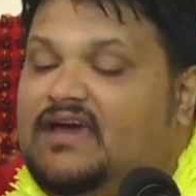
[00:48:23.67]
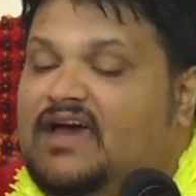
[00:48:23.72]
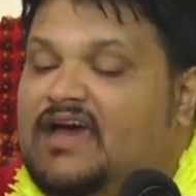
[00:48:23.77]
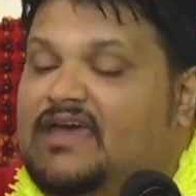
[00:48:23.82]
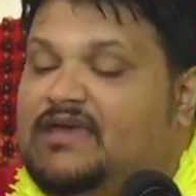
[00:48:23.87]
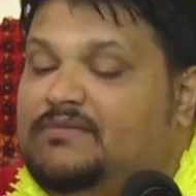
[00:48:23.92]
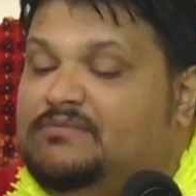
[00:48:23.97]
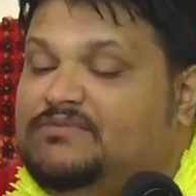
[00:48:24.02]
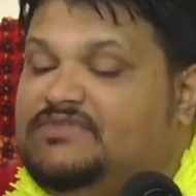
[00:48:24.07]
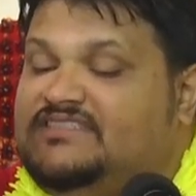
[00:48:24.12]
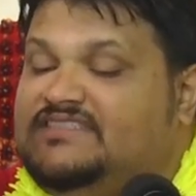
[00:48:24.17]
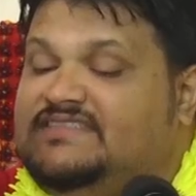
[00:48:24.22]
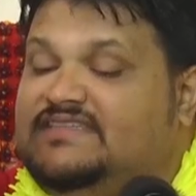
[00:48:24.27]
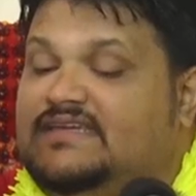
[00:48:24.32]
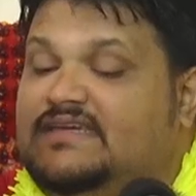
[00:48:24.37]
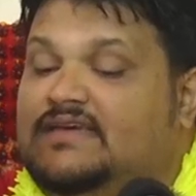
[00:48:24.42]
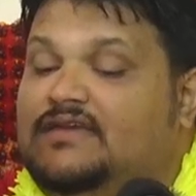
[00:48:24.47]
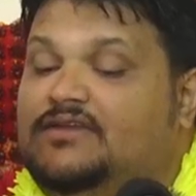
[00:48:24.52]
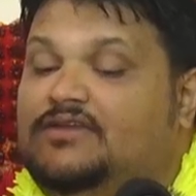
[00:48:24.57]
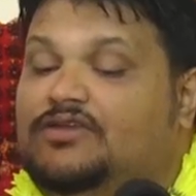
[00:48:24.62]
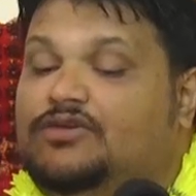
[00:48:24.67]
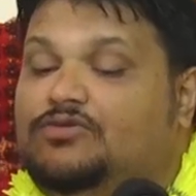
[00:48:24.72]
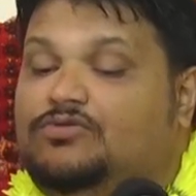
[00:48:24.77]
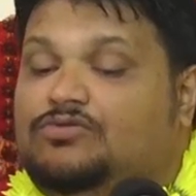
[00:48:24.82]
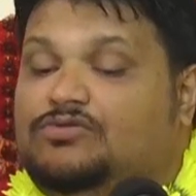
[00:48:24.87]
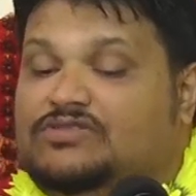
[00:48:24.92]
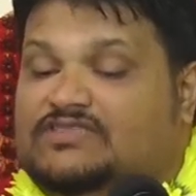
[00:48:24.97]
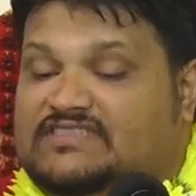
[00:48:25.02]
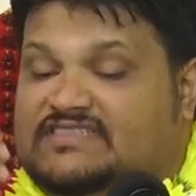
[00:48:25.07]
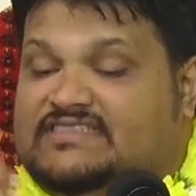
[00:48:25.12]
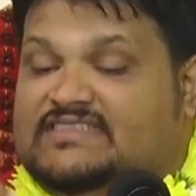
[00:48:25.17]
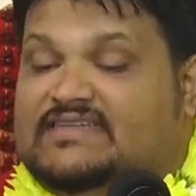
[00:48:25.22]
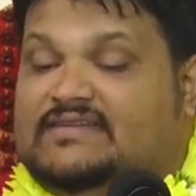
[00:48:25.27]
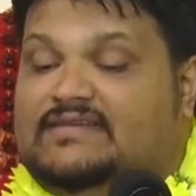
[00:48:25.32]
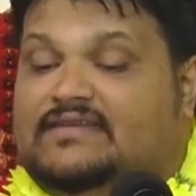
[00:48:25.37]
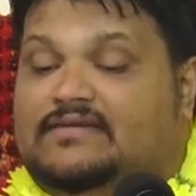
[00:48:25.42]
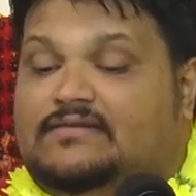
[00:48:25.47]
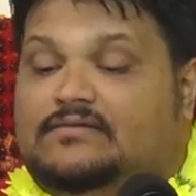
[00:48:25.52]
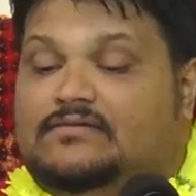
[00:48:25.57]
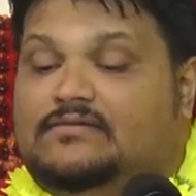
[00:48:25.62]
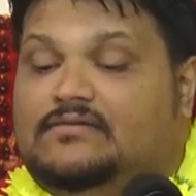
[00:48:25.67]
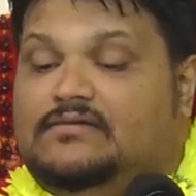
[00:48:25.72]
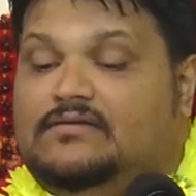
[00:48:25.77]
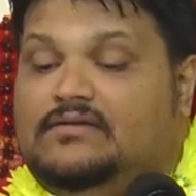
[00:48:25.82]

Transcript: I am seeing you sitting,